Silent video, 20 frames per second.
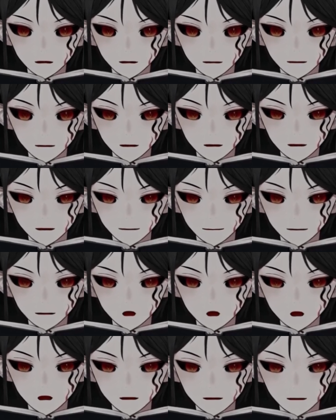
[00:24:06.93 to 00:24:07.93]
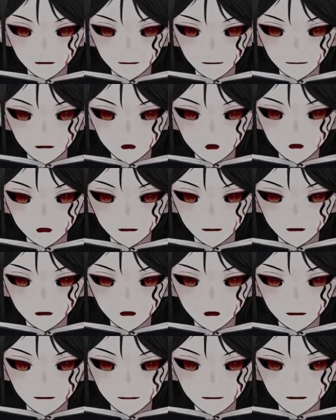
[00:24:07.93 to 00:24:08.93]
Despite the fact
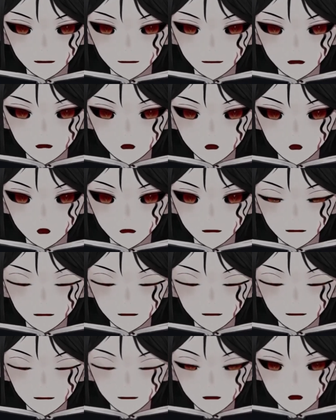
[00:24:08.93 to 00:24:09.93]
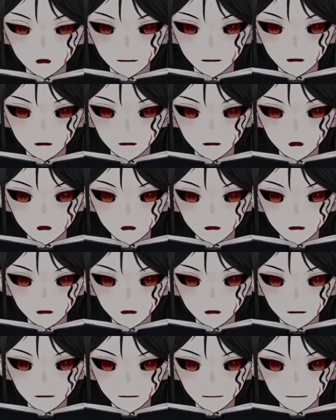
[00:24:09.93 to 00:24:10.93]
that they all just sounded like
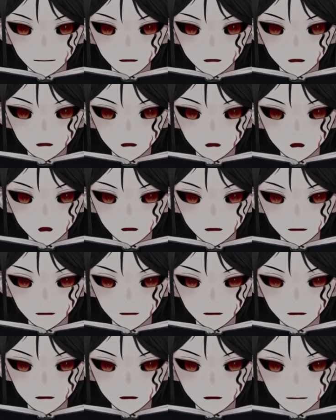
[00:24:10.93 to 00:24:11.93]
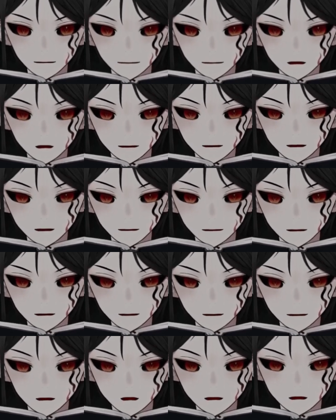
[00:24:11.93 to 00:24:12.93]
him, and I assumed that this
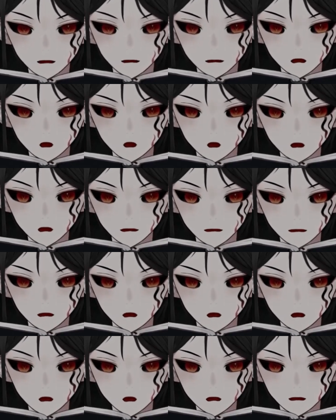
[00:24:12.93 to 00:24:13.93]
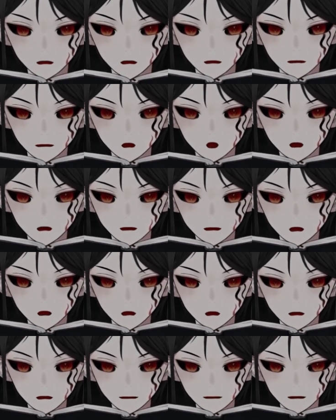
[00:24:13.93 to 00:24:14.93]
was nothing more than another bad
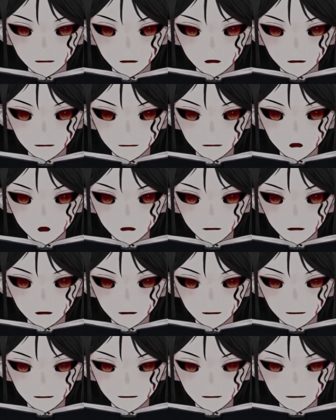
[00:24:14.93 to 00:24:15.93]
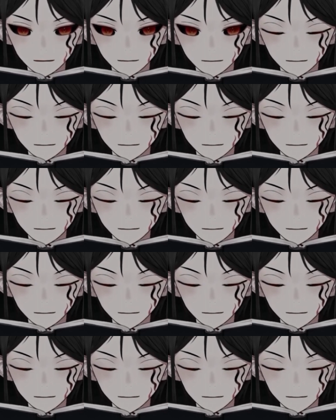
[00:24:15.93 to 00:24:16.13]
character performance.